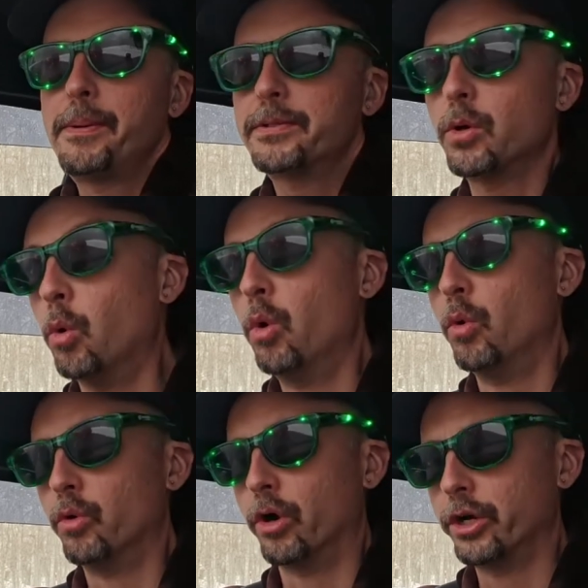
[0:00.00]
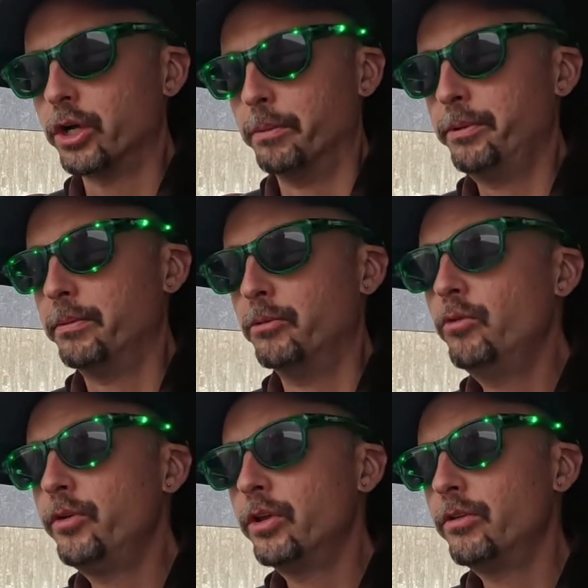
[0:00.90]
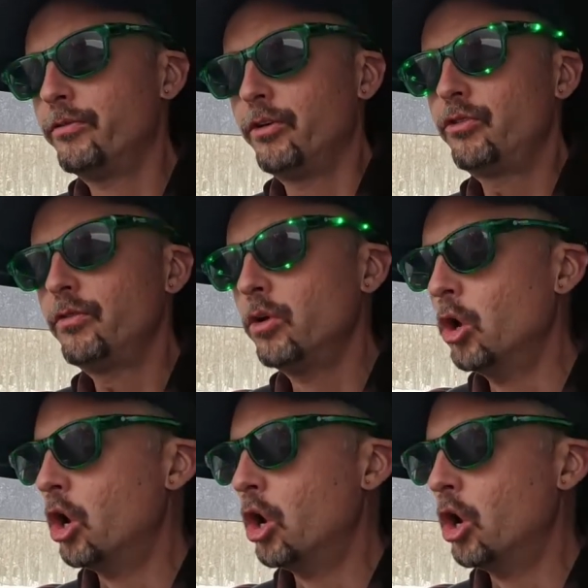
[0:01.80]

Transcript: people say, "Oh, are you going to put a movie in the festival?